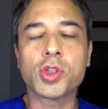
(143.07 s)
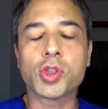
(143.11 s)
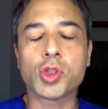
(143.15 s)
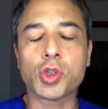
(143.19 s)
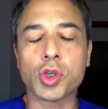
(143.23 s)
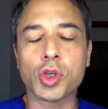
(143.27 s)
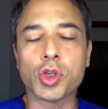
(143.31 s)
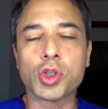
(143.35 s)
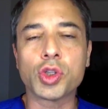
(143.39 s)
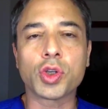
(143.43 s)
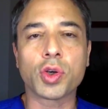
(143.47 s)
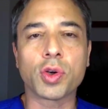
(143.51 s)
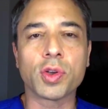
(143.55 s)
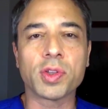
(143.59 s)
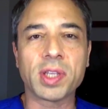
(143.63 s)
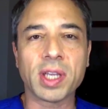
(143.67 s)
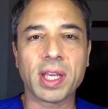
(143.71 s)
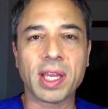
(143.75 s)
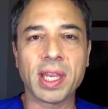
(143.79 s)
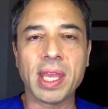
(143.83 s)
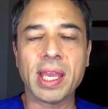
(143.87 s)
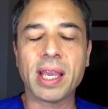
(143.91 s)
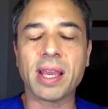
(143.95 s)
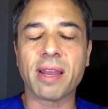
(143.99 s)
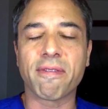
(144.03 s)
surgical
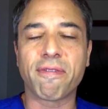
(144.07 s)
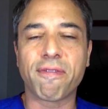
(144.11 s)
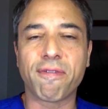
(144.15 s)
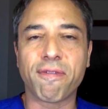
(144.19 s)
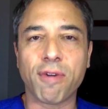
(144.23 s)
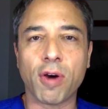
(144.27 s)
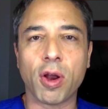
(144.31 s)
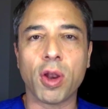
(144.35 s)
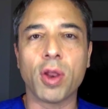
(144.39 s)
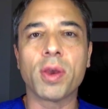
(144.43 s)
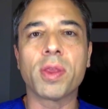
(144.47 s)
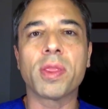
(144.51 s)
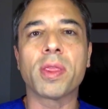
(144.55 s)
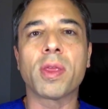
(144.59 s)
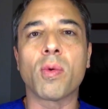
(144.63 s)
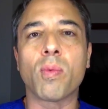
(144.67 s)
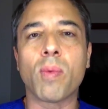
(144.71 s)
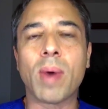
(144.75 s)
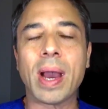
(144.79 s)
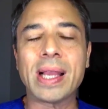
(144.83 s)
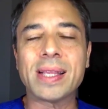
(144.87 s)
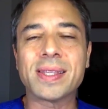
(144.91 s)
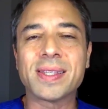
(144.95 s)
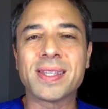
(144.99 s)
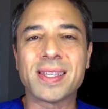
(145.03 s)
technique, and following the
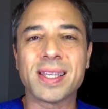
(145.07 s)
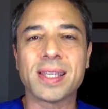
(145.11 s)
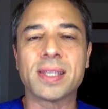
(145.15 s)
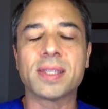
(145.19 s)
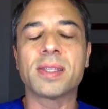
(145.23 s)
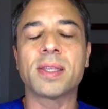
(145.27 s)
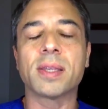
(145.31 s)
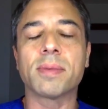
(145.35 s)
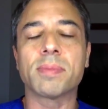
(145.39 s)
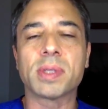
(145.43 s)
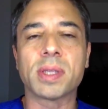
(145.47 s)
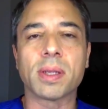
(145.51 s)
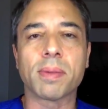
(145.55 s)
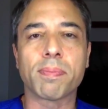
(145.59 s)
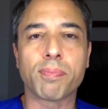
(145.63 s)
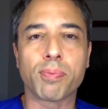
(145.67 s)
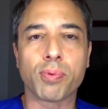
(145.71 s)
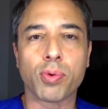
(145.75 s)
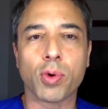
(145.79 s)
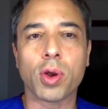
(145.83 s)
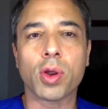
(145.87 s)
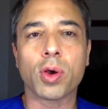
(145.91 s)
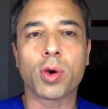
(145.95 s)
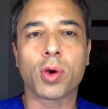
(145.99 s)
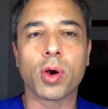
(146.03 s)
right systems and
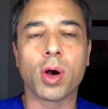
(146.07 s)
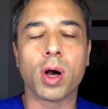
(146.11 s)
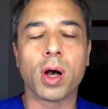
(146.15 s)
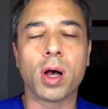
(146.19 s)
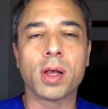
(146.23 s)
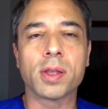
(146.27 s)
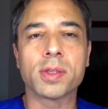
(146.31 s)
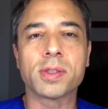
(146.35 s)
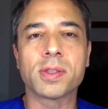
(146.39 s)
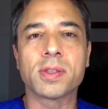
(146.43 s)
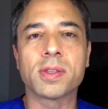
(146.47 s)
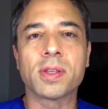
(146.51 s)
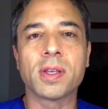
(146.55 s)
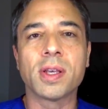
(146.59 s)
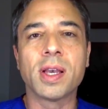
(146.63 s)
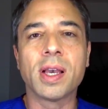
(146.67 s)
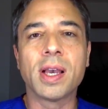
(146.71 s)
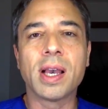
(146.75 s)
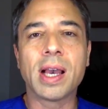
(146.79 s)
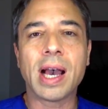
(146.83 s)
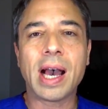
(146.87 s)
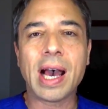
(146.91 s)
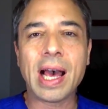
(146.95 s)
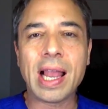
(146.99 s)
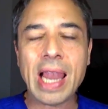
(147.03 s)
protocols
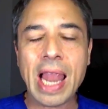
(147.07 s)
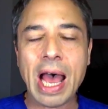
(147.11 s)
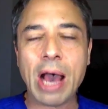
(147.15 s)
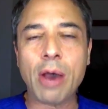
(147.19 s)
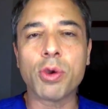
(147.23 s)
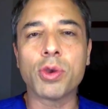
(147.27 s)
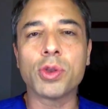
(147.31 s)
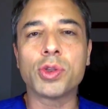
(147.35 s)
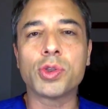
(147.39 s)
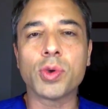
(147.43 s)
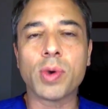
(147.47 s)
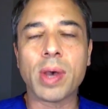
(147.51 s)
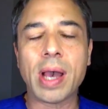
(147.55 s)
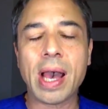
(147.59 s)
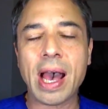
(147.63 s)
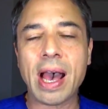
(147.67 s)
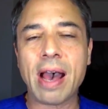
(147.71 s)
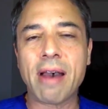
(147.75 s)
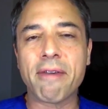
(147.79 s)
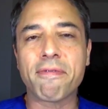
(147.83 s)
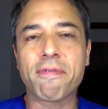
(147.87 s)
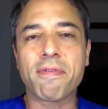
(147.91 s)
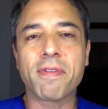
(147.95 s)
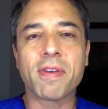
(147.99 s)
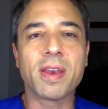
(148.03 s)
allow you to
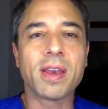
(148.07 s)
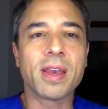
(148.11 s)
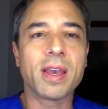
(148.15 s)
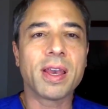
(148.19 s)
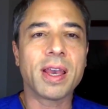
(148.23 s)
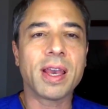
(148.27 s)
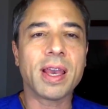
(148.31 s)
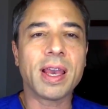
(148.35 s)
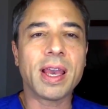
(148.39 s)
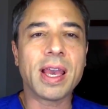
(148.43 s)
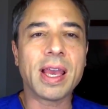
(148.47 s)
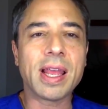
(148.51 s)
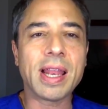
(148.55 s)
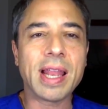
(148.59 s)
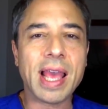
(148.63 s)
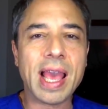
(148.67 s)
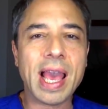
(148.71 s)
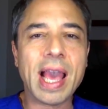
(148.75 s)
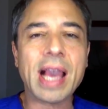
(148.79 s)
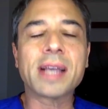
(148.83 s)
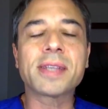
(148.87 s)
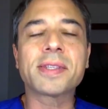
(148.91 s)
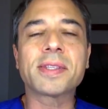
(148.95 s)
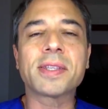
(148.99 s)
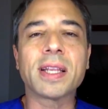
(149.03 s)
have an
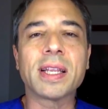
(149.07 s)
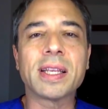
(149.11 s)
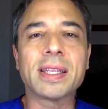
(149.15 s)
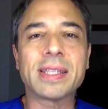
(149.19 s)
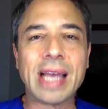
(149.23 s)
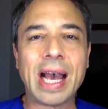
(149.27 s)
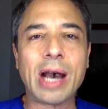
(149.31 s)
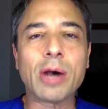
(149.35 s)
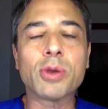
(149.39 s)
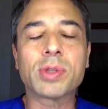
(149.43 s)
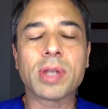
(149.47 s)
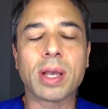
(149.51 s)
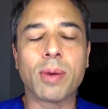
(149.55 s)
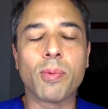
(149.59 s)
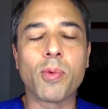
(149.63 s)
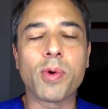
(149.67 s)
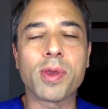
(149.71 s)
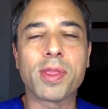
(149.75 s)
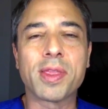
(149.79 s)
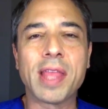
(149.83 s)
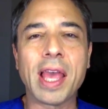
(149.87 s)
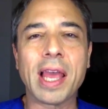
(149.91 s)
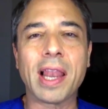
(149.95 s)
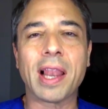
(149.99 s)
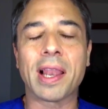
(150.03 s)
excellent outcome
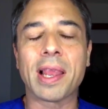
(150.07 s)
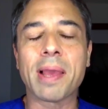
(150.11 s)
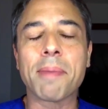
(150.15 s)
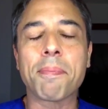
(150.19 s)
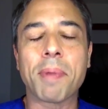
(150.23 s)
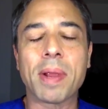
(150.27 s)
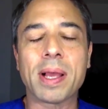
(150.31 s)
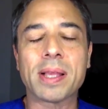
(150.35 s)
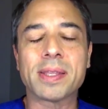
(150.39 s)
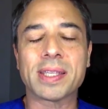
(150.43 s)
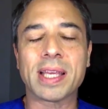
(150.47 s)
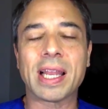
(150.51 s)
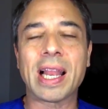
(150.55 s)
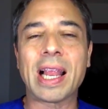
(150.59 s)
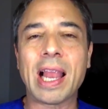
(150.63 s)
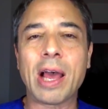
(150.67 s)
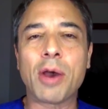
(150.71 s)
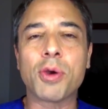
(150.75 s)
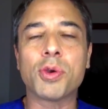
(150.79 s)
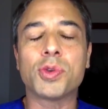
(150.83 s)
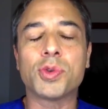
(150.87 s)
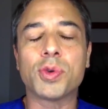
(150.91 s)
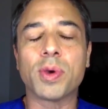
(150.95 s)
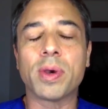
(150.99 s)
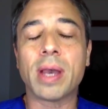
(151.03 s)
with dental implants and allow
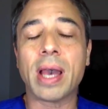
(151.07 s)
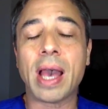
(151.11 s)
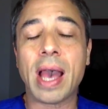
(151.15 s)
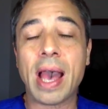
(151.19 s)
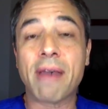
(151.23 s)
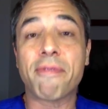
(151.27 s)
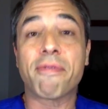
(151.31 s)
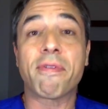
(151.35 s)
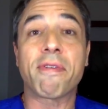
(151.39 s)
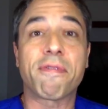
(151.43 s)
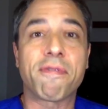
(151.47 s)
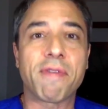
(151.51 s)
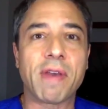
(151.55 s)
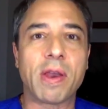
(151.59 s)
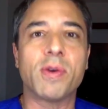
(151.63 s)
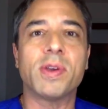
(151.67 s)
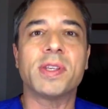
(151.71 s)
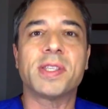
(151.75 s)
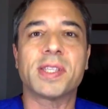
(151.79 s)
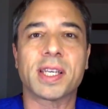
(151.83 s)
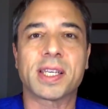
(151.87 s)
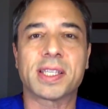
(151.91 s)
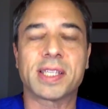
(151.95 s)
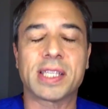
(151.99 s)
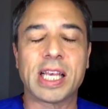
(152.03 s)
you to have a very
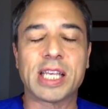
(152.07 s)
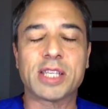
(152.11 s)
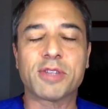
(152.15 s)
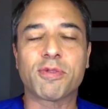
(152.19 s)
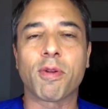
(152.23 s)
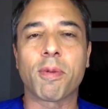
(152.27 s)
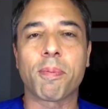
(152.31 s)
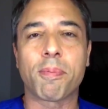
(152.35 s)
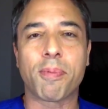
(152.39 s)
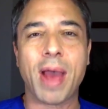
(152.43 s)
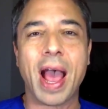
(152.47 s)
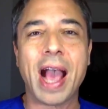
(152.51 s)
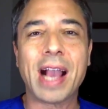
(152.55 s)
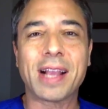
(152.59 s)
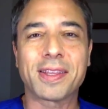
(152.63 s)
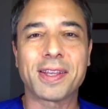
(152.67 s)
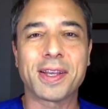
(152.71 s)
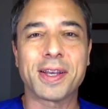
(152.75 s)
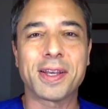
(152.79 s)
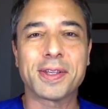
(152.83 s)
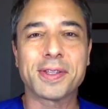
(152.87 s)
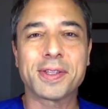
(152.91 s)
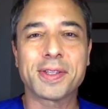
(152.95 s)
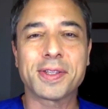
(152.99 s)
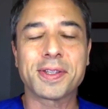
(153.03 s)
successful
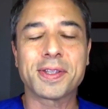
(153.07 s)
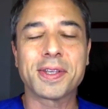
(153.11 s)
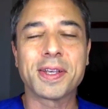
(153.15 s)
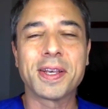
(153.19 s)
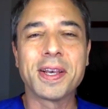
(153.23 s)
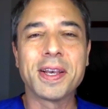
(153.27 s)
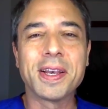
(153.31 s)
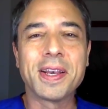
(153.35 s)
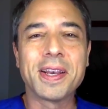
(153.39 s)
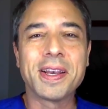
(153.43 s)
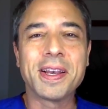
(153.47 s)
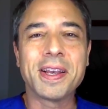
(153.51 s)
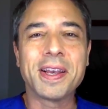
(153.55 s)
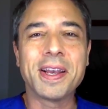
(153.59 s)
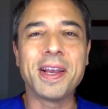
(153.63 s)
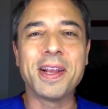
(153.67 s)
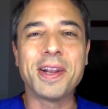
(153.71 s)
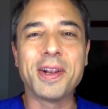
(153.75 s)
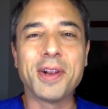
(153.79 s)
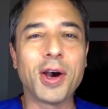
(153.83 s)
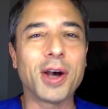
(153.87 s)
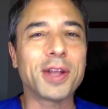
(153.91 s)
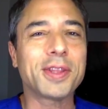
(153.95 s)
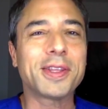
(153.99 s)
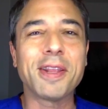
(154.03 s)
practice
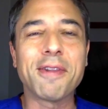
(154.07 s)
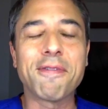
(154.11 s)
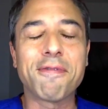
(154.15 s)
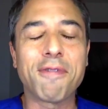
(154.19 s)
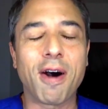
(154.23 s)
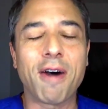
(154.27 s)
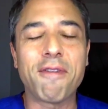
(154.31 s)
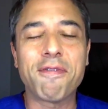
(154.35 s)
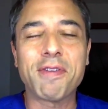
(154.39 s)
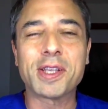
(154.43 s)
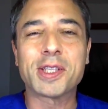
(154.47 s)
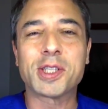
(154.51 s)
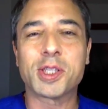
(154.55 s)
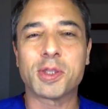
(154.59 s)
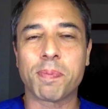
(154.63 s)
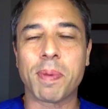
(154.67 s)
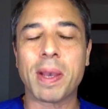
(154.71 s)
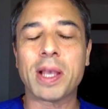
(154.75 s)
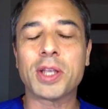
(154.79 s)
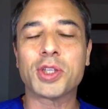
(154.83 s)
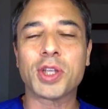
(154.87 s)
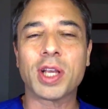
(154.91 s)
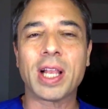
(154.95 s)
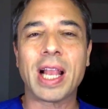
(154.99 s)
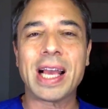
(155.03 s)
not involving
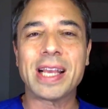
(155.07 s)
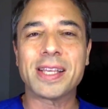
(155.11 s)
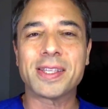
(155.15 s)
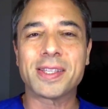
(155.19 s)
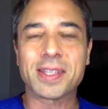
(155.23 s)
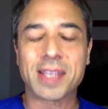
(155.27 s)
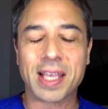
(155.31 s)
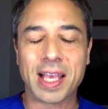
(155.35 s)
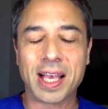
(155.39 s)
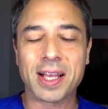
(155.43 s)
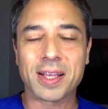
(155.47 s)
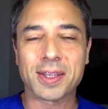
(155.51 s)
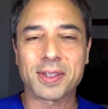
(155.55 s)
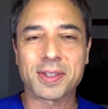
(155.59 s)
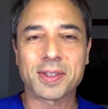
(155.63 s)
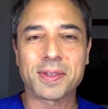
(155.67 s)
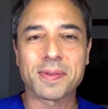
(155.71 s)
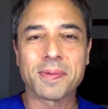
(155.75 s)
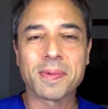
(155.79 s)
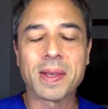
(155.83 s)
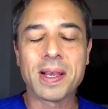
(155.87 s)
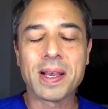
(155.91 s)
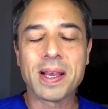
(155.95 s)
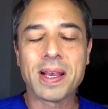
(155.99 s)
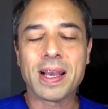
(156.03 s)
specialized skills.
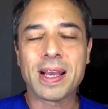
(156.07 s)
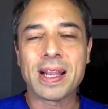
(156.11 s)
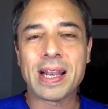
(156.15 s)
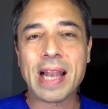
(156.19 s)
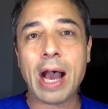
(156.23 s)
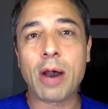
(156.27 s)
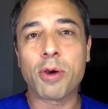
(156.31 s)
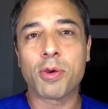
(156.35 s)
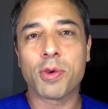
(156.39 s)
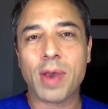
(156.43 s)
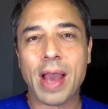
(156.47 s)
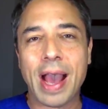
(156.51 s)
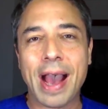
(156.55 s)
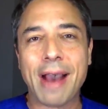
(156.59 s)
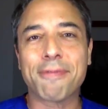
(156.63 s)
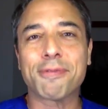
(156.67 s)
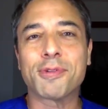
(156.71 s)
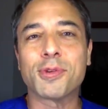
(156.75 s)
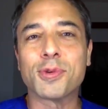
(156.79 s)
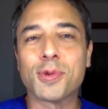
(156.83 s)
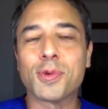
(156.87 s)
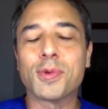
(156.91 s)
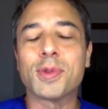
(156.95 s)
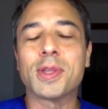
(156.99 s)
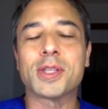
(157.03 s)
Now, you have
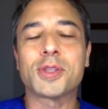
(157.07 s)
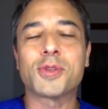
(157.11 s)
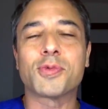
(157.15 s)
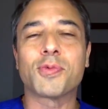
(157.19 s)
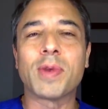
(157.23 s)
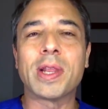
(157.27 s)
to do this